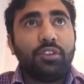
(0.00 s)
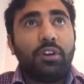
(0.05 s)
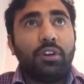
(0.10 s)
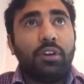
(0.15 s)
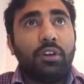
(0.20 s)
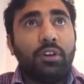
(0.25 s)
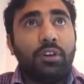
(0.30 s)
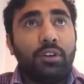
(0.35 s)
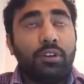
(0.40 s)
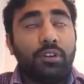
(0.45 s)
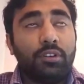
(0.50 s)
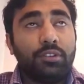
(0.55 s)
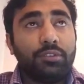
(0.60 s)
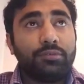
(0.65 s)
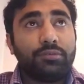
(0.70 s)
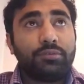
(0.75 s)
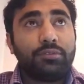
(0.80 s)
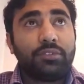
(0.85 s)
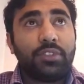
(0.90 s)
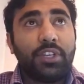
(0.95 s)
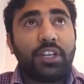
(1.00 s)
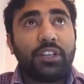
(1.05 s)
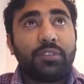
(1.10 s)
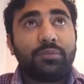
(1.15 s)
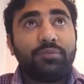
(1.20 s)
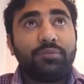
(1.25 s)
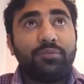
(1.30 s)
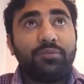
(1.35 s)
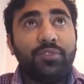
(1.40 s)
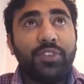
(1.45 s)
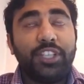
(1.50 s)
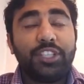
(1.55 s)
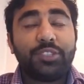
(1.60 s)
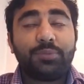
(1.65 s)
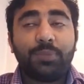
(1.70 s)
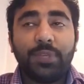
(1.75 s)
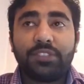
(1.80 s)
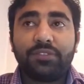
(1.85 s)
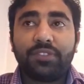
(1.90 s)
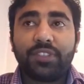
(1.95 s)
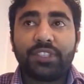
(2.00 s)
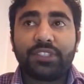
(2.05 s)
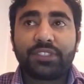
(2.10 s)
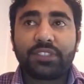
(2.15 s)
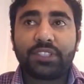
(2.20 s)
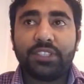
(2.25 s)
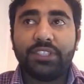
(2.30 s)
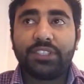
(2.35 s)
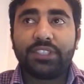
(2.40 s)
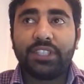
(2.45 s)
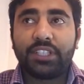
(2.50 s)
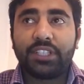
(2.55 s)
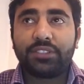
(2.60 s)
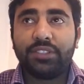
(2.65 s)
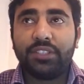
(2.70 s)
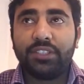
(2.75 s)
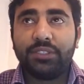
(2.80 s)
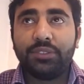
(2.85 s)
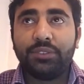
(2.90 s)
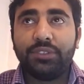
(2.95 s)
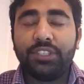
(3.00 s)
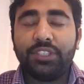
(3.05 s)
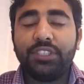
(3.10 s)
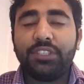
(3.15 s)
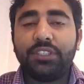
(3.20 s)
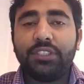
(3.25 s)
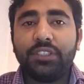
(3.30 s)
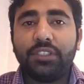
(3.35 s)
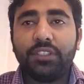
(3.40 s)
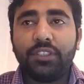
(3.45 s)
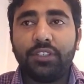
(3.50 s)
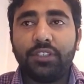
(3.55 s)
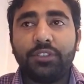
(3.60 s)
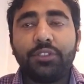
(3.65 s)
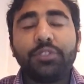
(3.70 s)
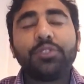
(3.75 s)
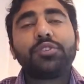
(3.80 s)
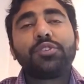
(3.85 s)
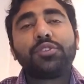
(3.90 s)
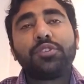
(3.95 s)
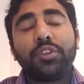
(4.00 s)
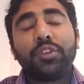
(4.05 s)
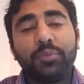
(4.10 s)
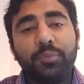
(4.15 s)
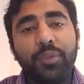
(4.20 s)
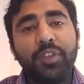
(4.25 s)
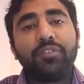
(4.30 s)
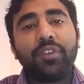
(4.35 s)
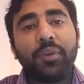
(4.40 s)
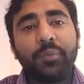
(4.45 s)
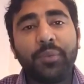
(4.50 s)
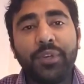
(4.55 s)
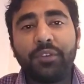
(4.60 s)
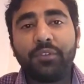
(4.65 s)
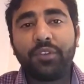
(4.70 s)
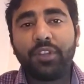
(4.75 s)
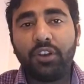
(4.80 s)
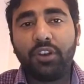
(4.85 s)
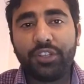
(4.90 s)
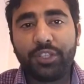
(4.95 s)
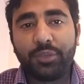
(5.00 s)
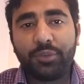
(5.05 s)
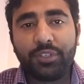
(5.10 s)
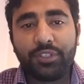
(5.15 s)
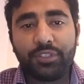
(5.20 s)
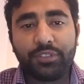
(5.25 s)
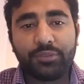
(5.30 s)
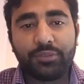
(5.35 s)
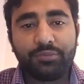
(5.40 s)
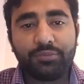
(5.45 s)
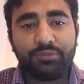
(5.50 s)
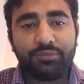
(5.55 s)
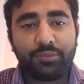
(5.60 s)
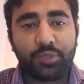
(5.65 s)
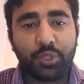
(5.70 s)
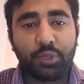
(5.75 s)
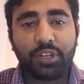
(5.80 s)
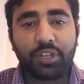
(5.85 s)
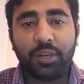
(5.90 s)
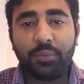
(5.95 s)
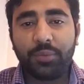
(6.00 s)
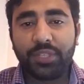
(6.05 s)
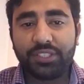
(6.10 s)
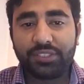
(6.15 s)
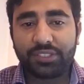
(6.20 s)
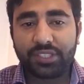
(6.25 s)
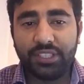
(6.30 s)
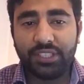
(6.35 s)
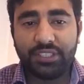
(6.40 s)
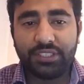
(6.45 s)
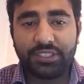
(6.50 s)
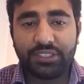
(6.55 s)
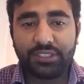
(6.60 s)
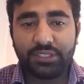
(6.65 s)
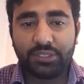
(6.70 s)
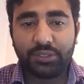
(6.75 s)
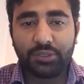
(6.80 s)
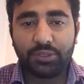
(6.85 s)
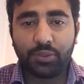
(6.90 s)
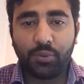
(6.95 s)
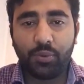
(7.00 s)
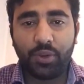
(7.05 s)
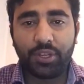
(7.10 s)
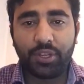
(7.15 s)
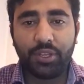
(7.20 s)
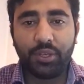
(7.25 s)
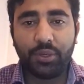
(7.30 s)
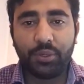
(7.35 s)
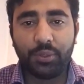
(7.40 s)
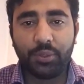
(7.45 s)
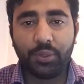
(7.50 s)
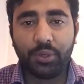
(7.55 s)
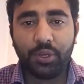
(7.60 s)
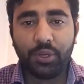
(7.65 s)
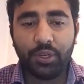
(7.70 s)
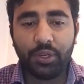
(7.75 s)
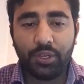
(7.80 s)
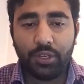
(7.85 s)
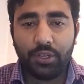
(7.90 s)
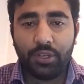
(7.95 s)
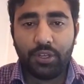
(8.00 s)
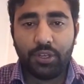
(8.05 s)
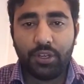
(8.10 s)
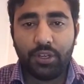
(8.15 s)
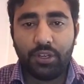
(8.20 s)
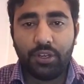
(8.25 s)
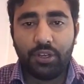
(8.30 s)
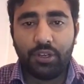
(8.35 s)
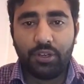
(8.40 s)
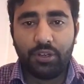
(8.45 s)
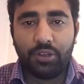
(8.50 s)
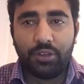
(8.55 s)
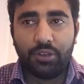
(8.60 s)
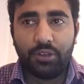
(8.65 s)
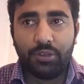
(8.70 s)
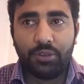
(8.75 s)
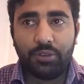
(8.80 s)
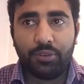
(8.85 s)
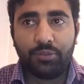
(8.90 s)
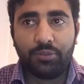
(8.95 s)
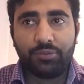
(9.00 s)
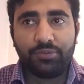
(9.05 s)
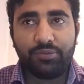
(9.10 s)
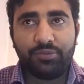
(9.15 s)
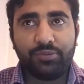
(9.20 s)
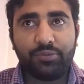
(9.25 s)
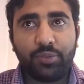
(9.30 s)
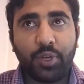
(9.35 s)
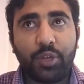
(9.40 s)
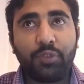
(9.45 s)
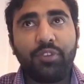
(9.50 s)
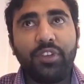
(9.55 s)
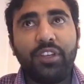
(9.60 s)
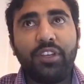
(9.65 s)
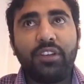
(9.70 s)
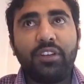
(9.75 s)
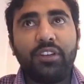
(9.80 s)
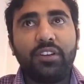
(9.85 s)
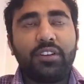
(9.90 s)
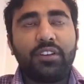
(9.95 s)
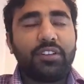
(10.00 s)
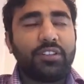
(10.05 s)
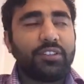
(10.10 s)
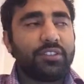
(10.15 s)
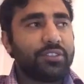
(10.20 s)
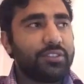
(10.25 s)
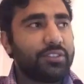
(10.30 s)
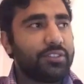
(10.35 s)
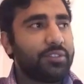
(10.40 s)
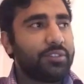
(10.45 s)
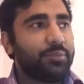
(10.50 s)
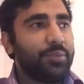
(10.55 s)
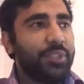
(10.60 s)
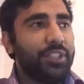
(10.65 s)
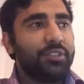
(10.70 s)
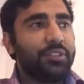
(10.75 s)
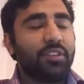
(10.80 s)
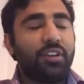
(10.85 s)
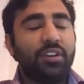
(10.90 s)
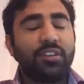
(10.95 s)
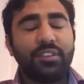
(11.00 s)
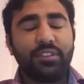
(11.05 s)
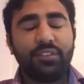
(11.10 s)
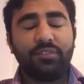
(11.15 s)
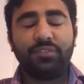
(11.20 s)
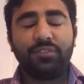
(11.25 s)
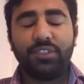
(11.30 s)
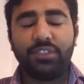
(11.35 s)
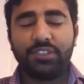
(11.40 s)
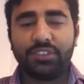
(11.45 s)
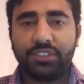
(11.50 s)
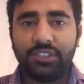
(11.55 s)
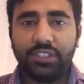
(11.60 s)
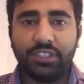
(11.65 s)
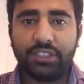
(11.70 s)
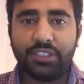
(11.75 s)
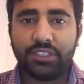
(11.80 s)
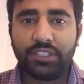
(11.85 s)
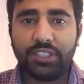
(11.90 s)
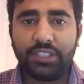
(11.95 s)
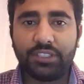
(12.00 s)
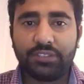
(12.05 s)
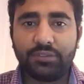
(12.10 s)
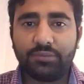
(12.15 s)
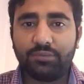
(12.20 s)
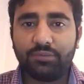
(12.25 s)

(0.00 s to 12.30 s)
uh, there are very specific skills actually you need, you should be familiar with all the programming skills. What do you, uh, what we are being taught in first year, like